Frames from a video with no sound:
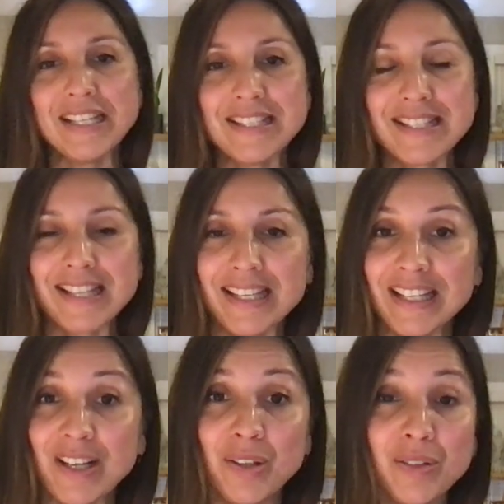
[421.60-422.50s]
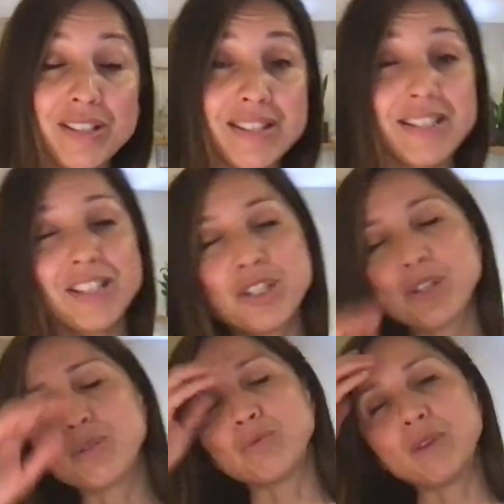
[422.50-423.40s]
Inside Out is such a
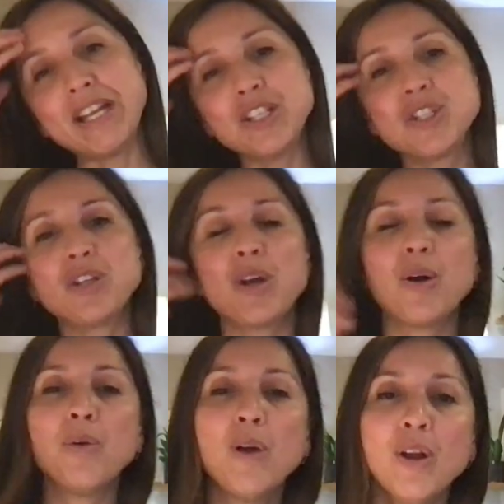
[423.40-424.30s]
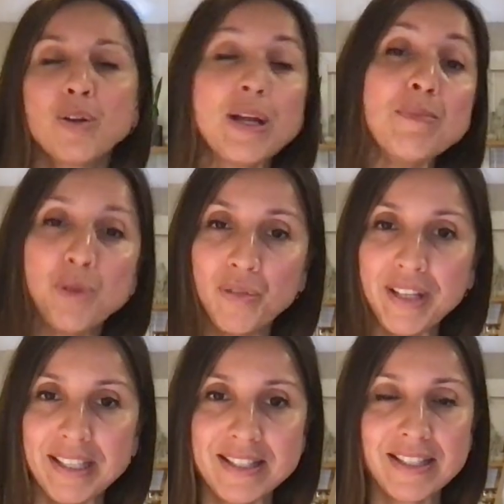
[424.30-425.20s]
great show, great
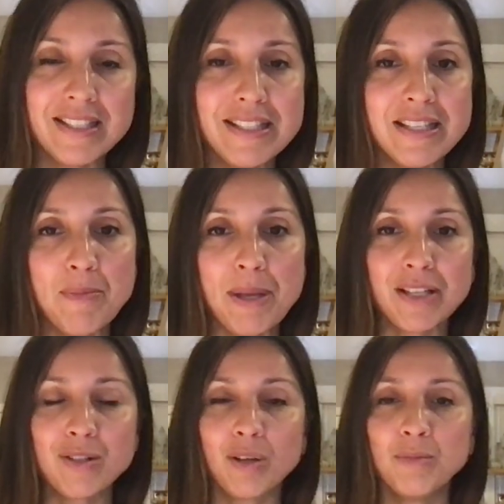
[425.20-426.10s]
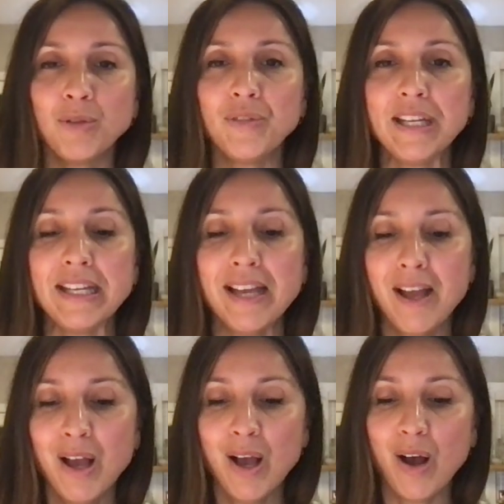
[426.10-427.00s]
movie. It's a Disney Pixar movie
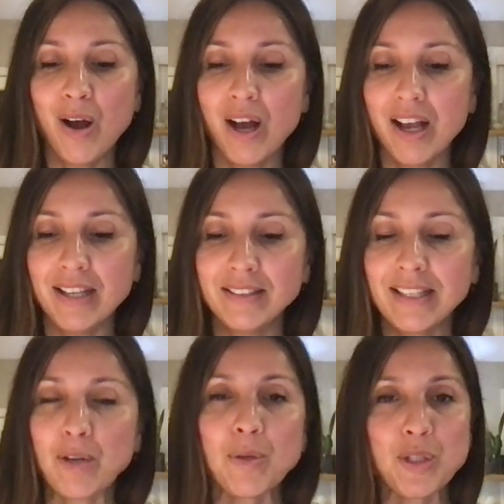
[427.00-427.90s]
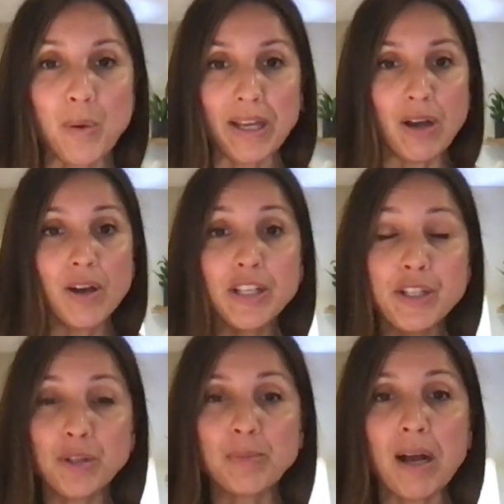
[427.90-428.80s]
on like what's going on in
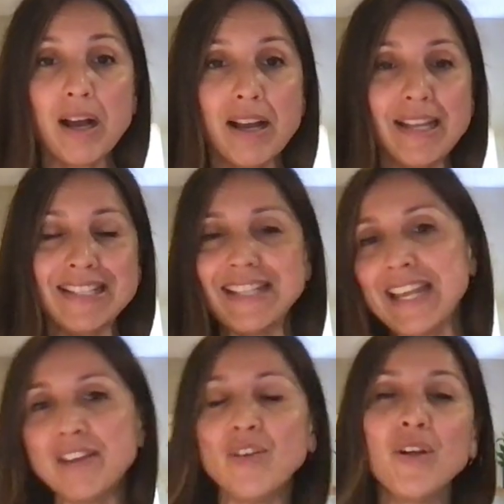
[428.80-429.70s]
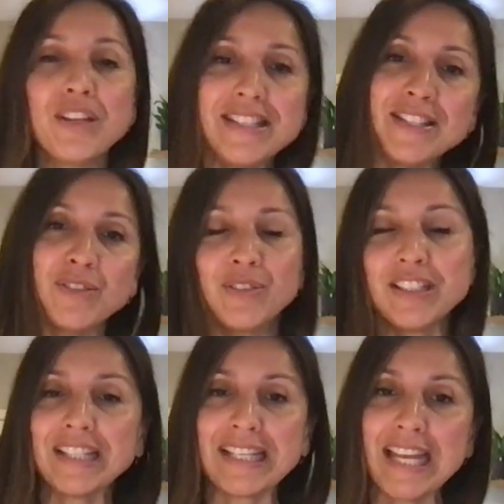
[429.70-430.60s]
your mind, and they have all these
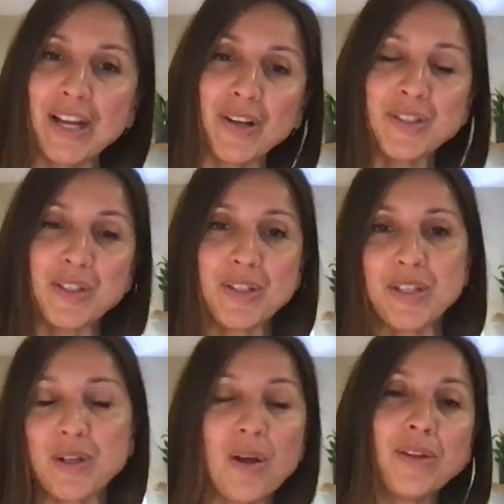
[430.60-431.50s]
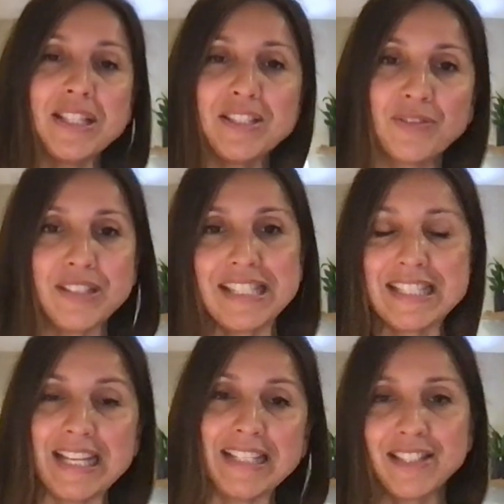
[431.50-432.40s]
different like characters and all these different
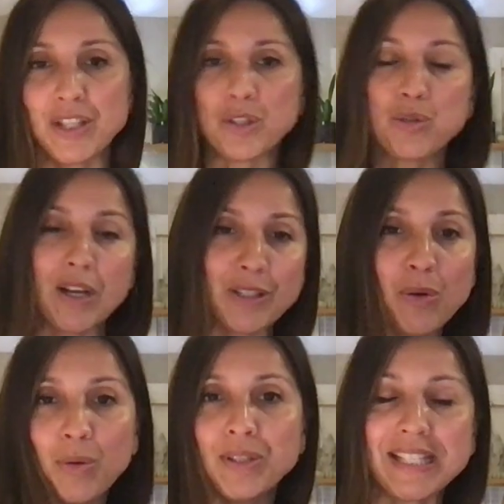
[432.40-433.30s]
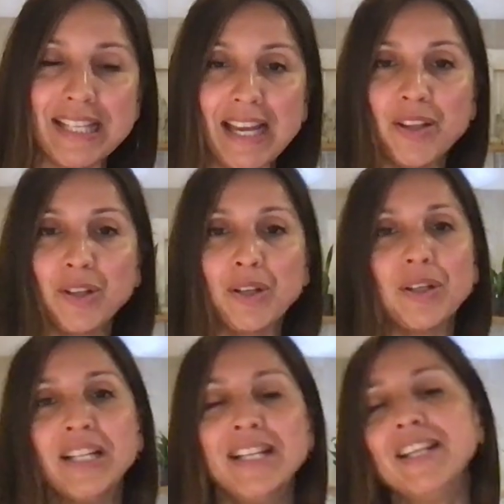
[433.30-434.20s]
states that they're trying to hold
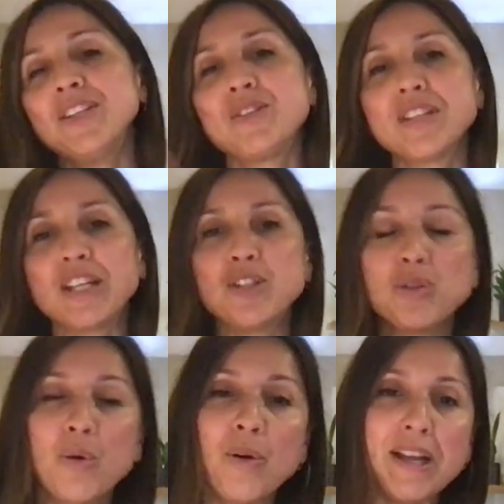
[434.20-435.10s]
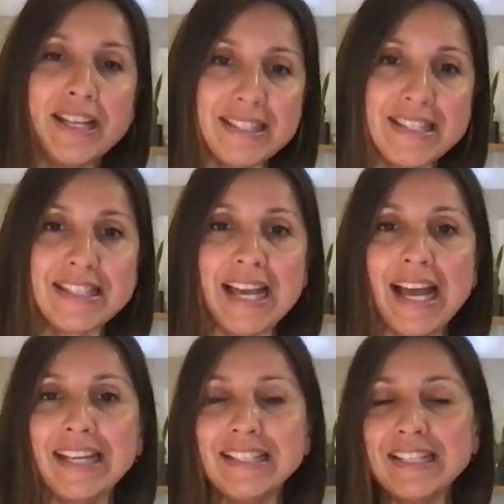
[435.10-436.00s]
together. There's like joy and
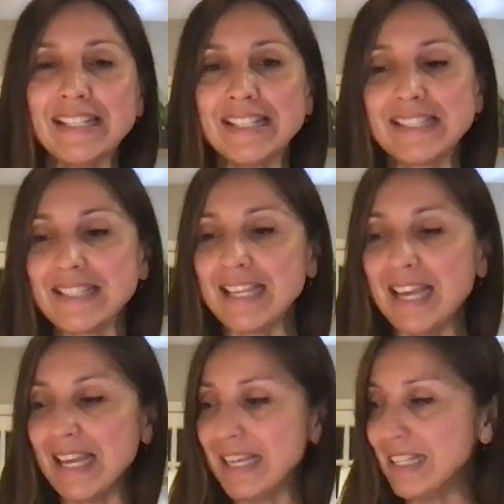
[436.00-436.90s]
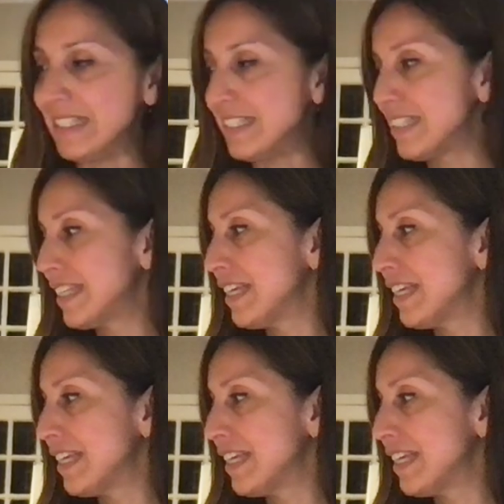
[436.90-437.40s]
sadness and